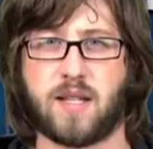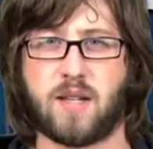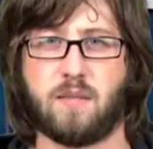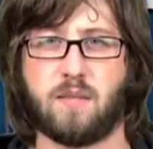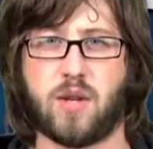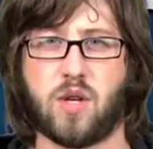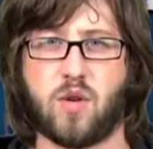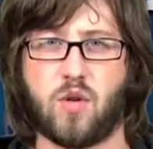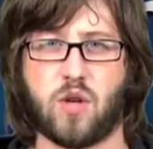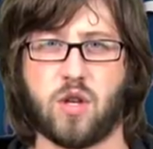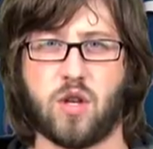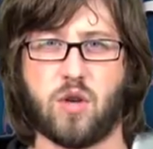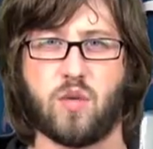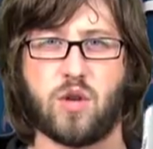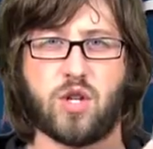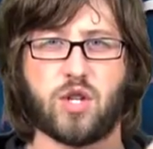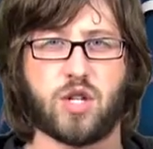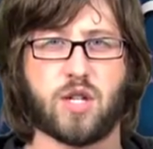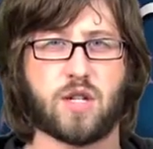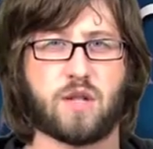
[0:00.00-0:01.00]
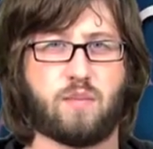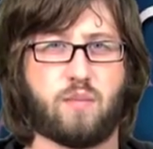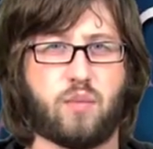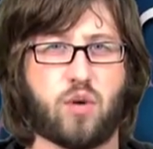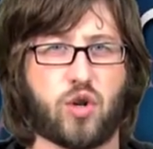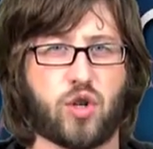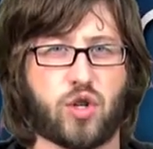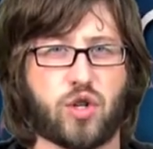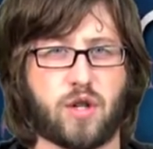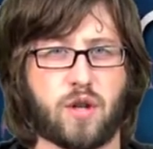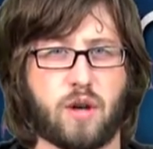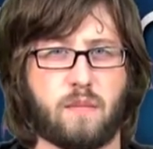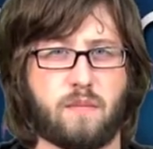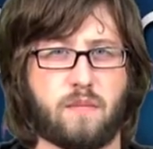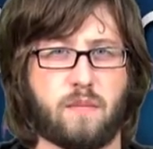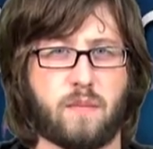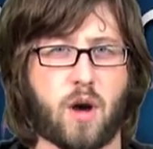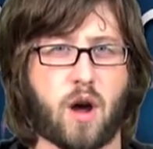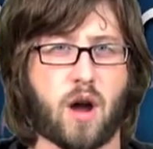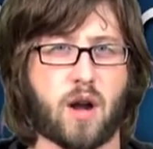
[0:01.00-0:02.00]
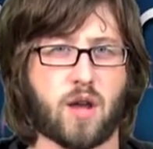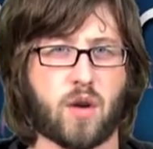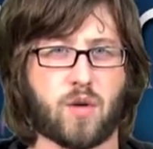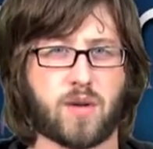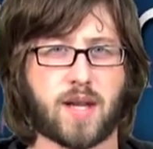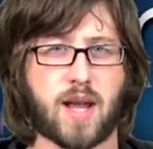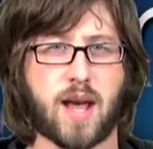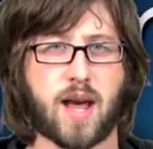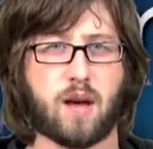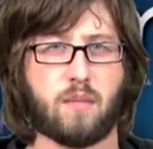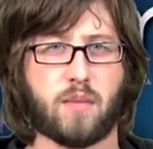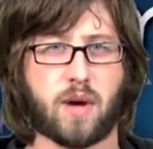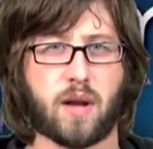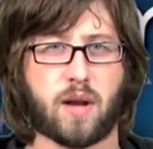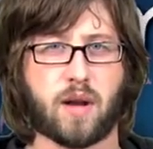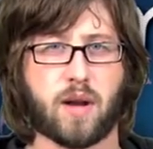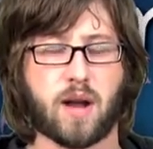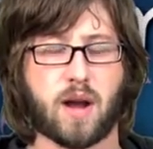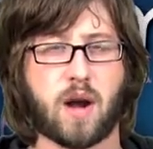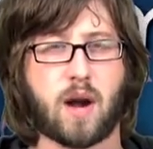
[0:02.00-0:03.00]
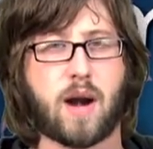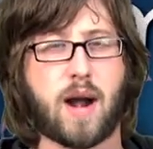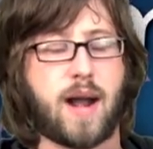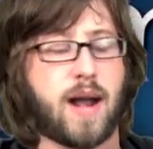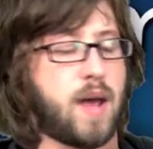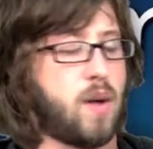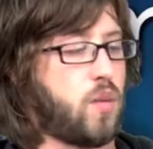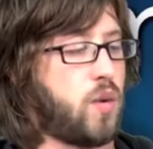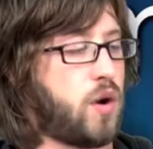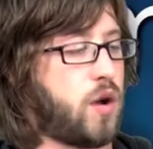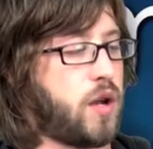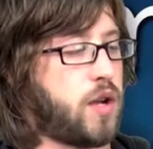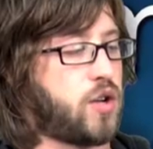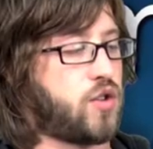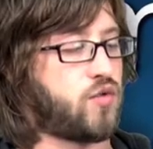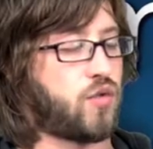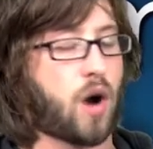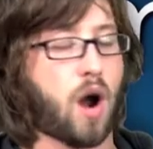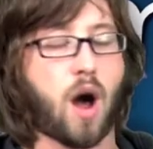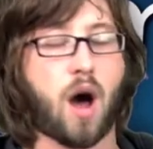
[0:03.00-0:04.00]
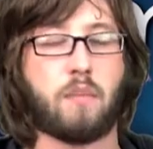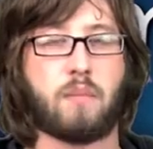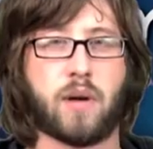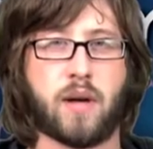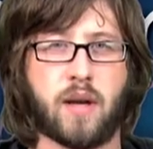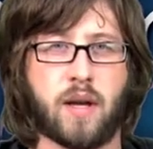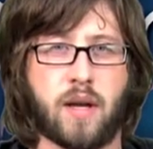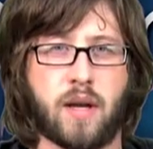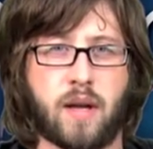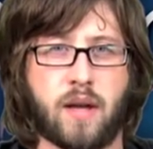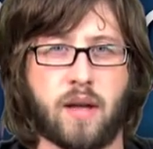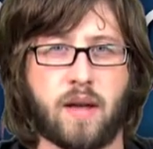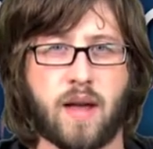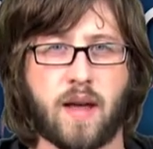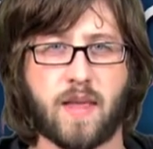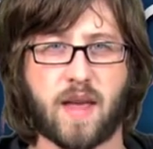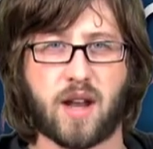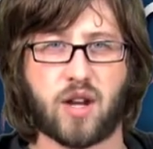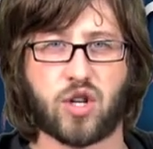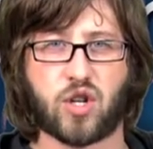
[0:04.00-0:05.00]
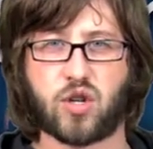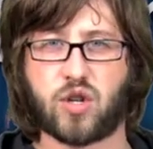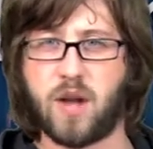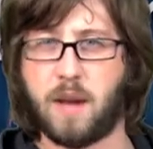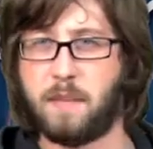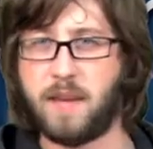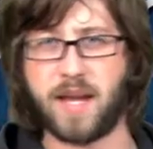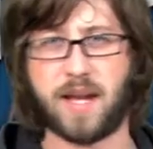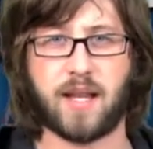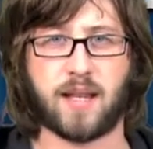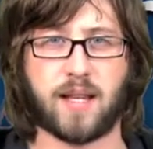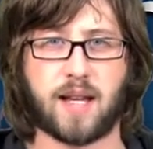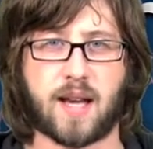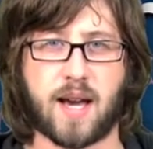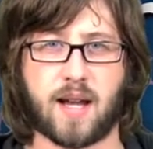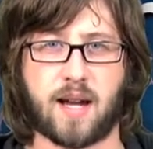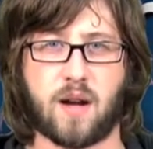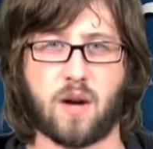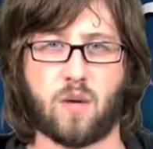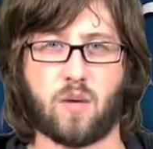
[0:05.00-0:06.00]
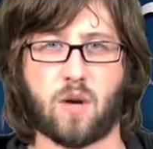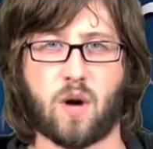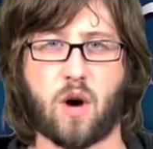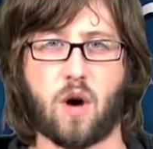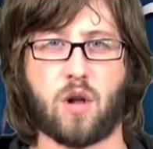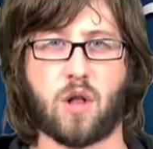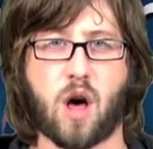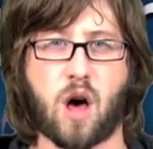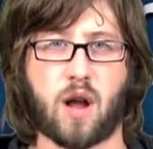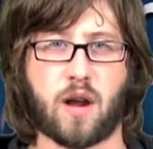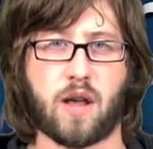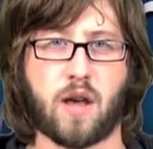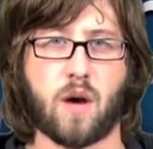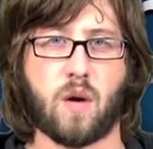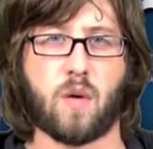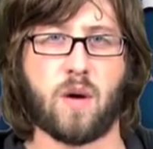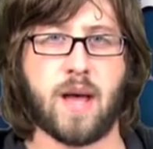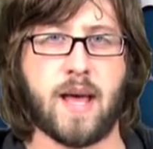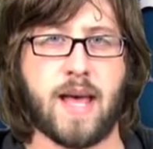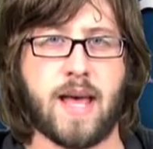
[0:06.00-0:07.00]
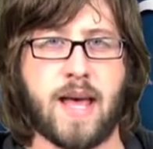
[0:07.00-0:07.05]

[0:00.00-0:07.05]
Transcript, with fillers: to mute, you would just push the audio down button here and it would drop and then immediately cut out all audio.